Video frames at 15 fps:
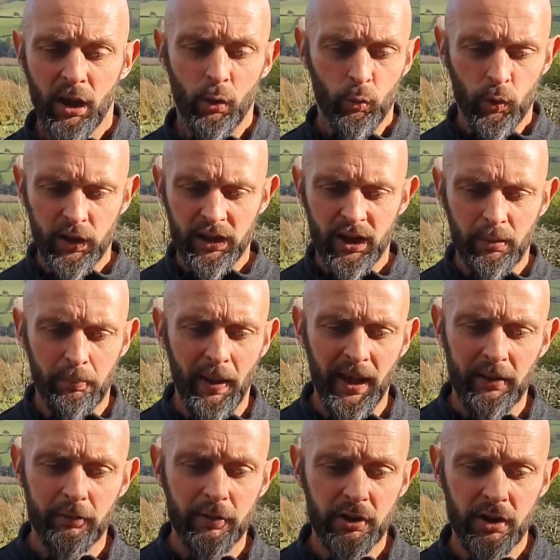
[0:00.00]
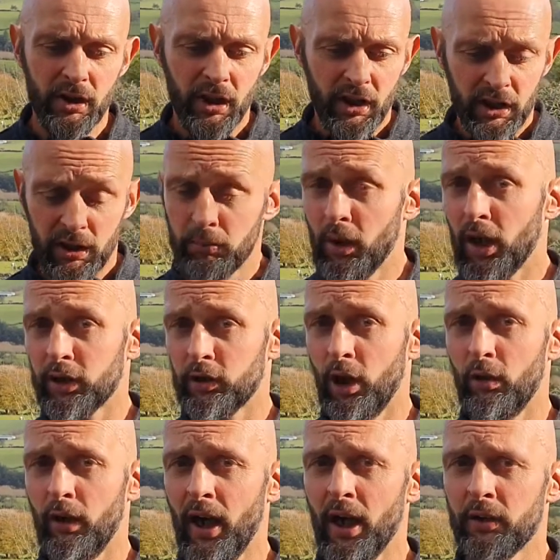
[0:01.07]
Working backwards, you might grow
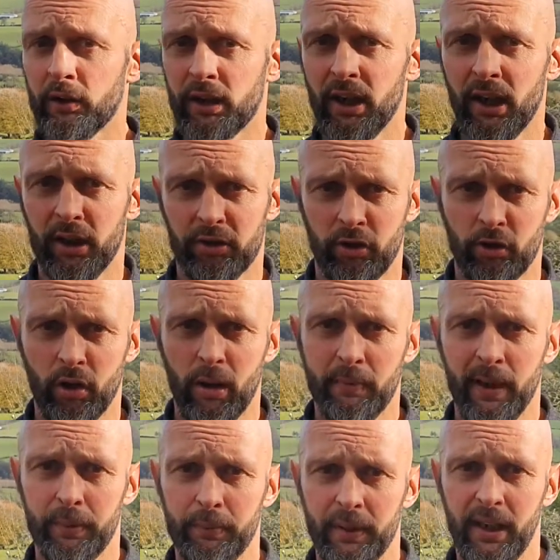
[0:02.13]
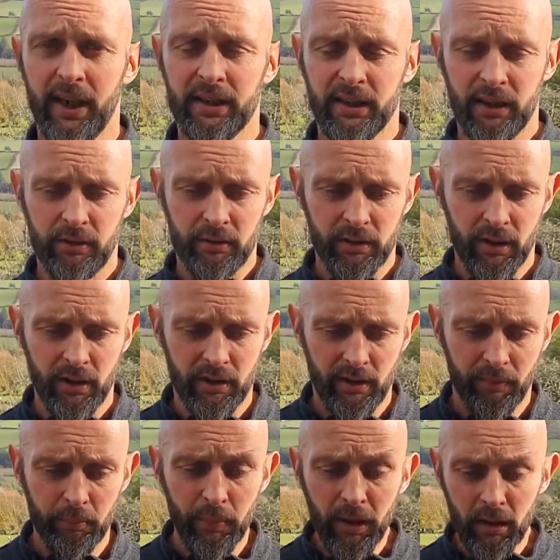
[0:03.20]
100 kilos of dry matter per hectare in the
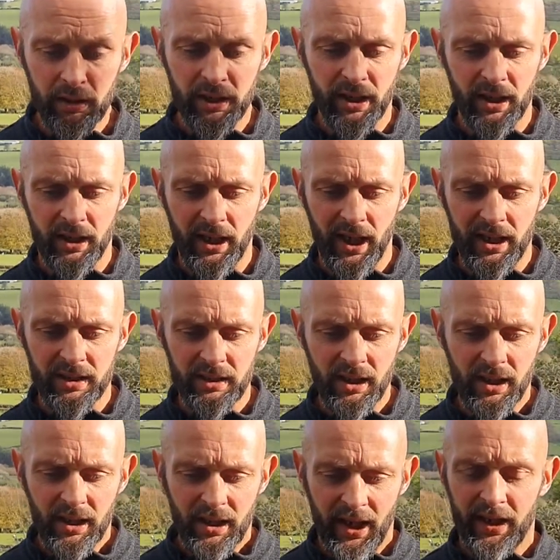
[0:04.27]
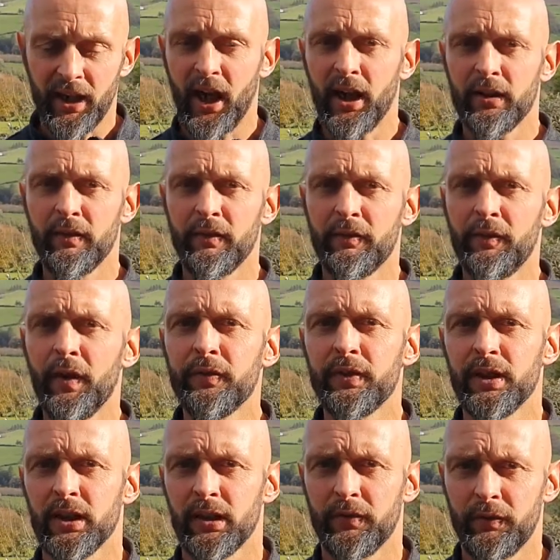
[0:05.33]
middle 10 days and
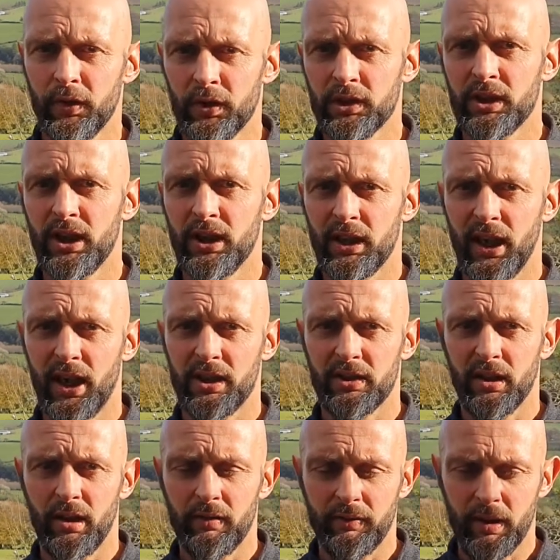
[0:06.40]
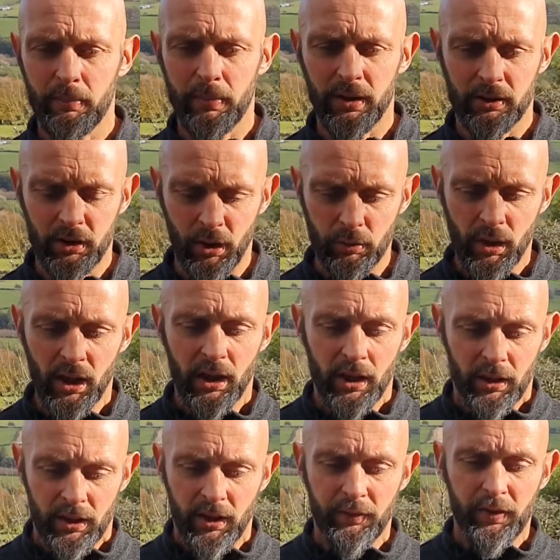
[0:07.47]
150 in the first 10 days of November. So
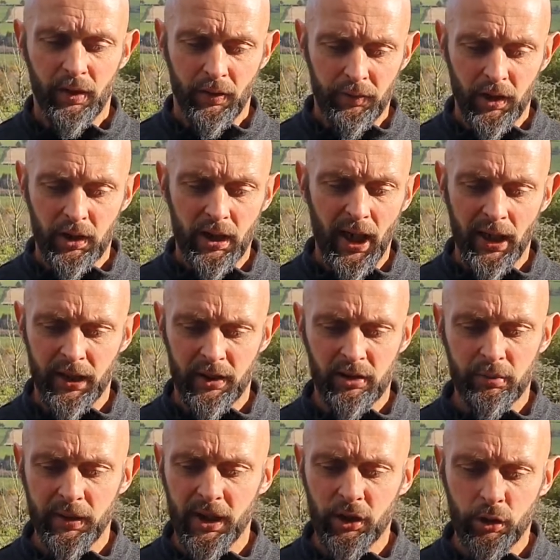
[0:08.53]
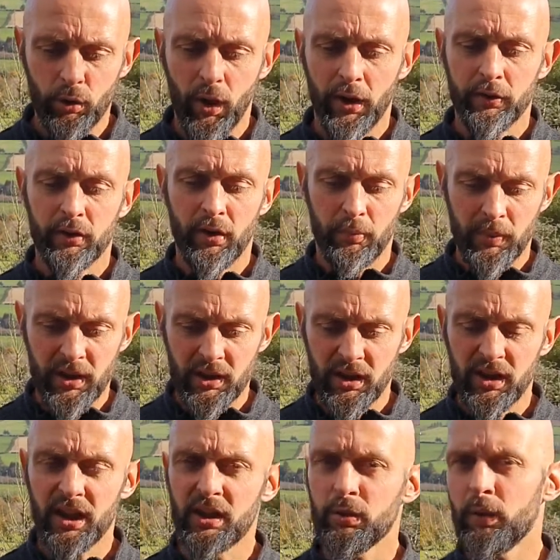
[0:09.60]
if your target is 2200, it means you
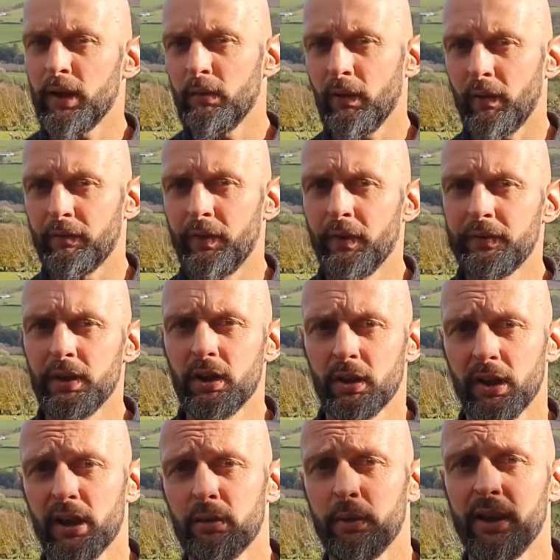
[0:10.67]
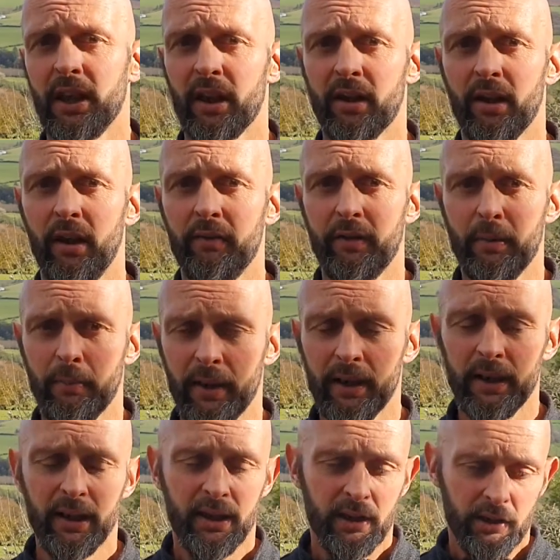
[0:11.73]
need 2150 on the 20th of November.
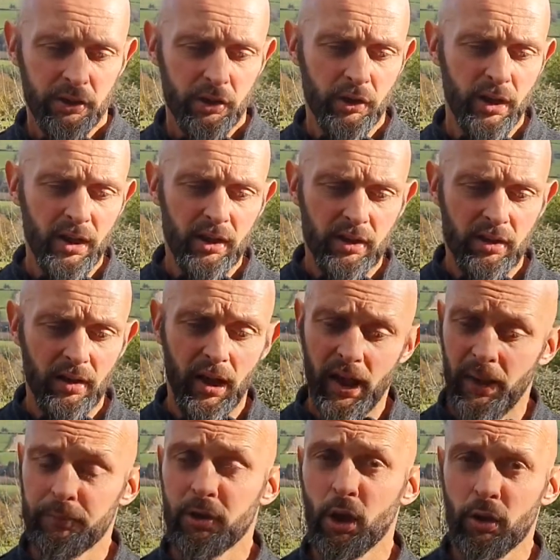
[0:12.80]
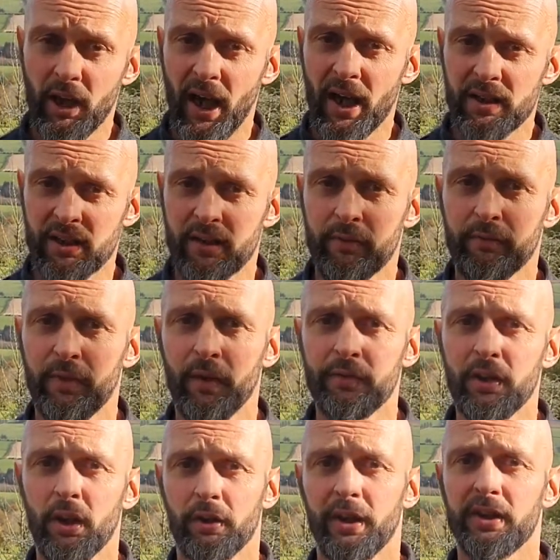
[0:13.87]
You need
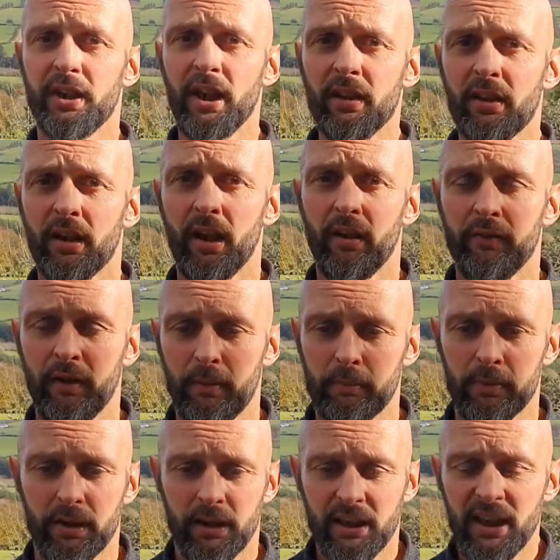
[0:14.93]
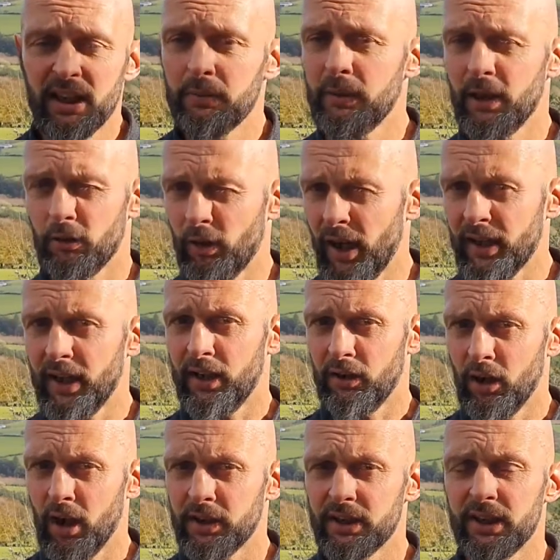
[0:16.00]
2050 on the 10th of November, and you need to be around that
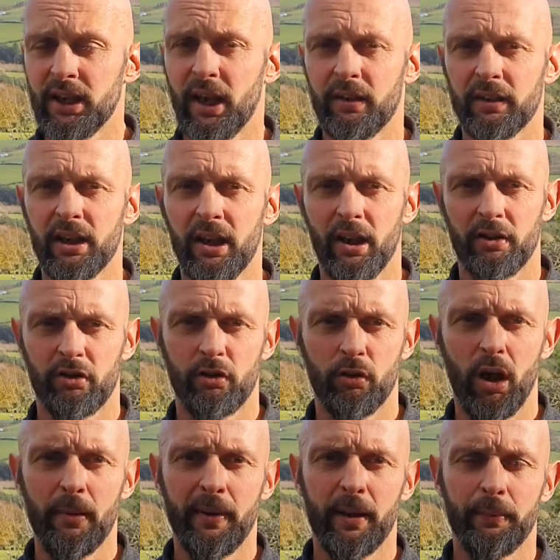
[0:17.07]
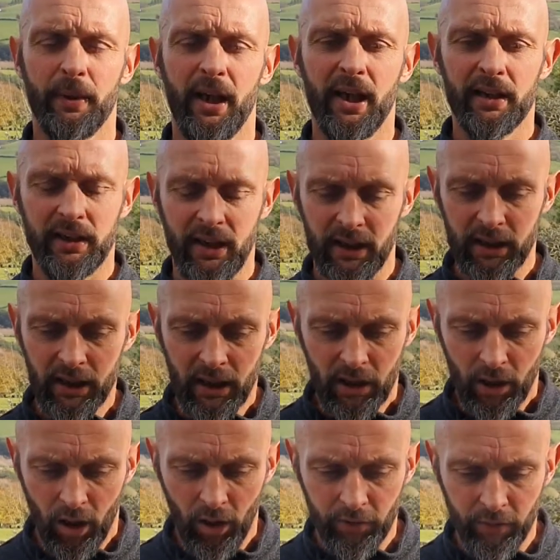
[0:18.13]
1900 kilos of dry matter per hectare
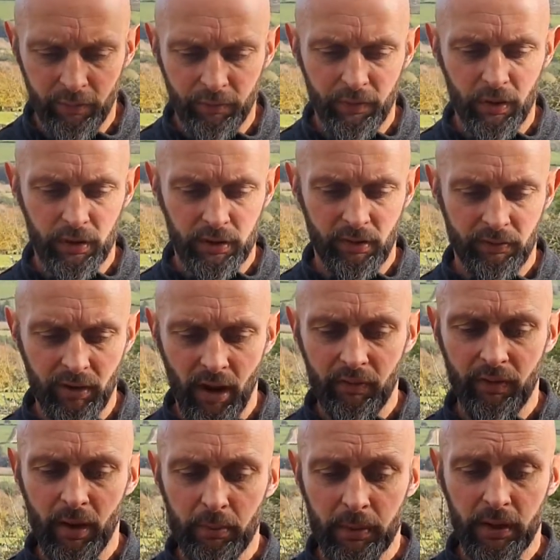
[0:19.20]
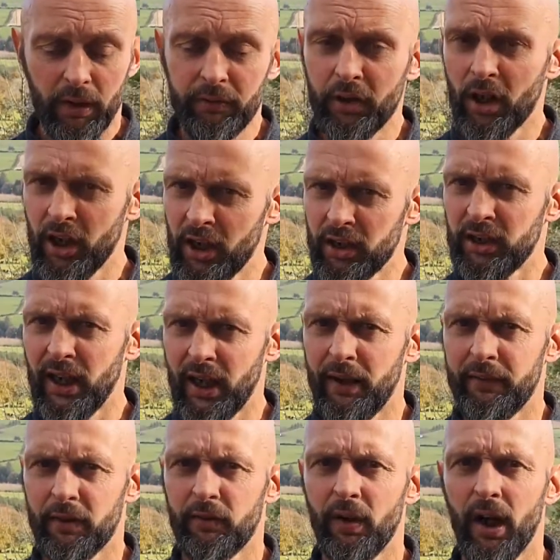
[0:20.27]
on the 1st of November. And if you hit that
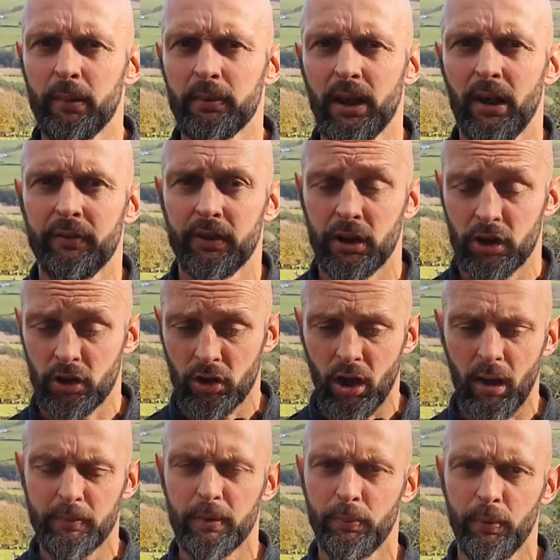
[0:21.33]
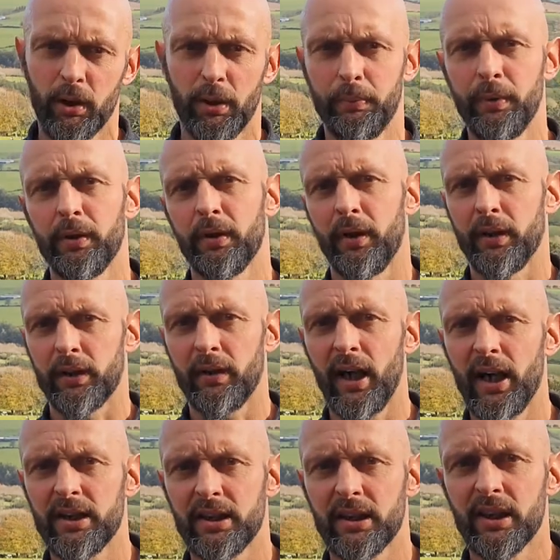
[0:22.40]
average farm cover, it's time to pull the pin on the
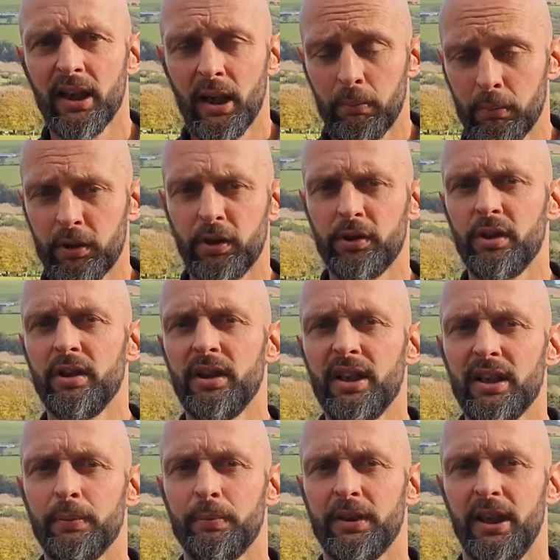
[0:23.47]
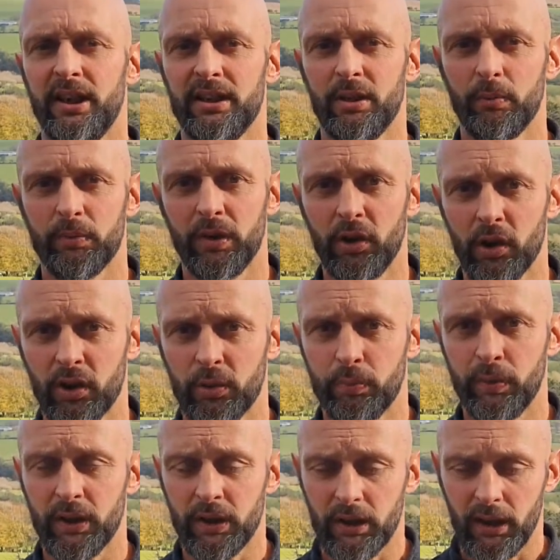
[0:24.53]
grazing, because you need to protect your
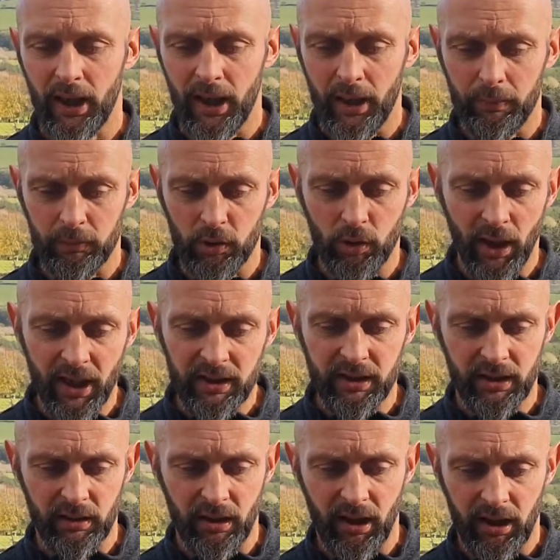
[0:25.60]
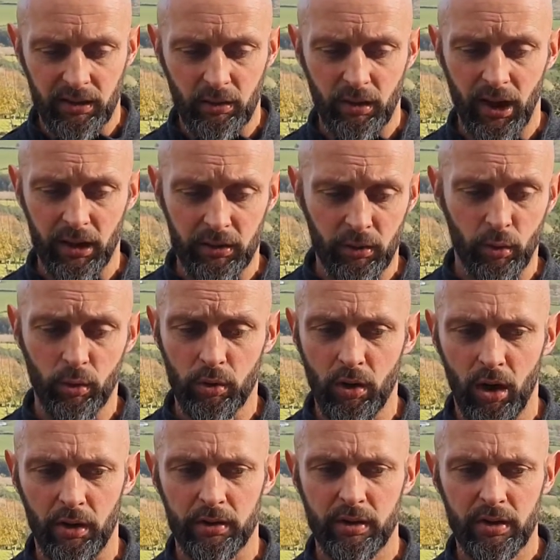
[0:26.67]
spring grazing at all
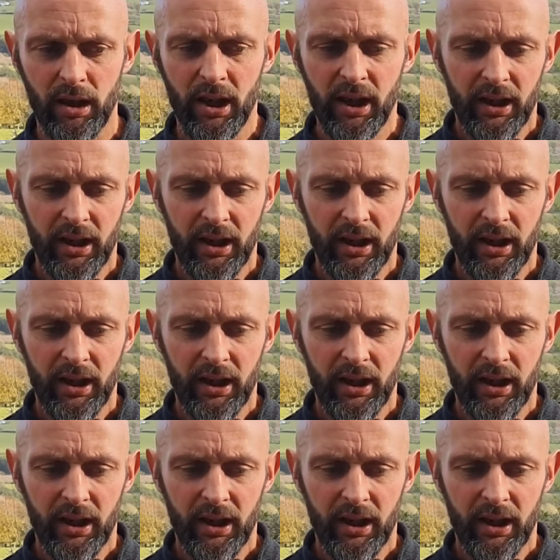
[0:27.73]
costs.